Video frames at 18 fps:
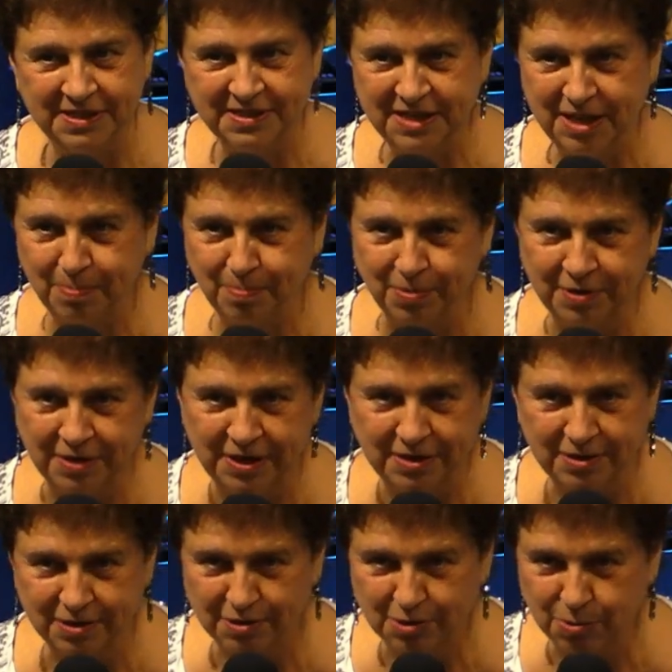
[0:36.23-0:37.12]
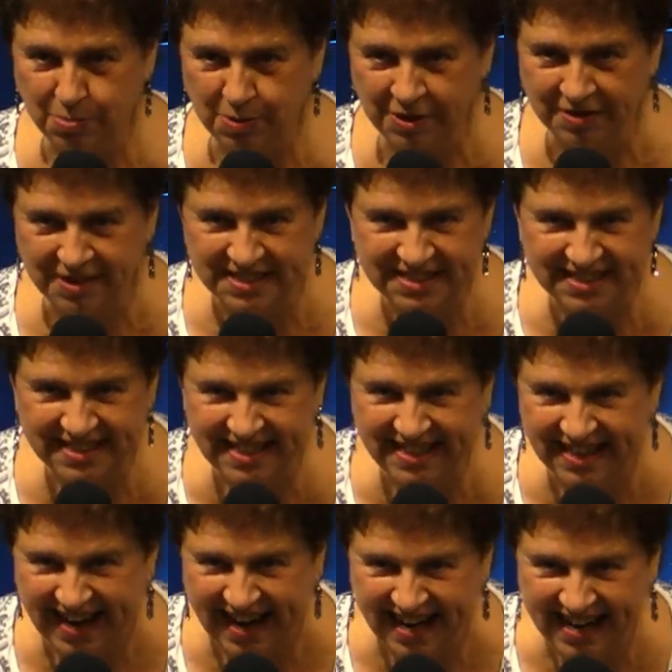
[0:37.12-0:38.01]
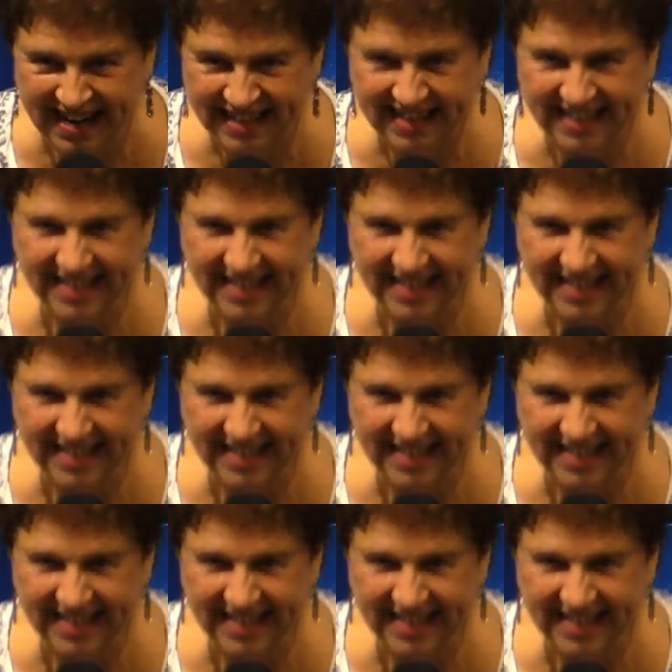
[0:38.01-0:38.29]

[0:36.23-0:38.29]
deeper in your spirit today,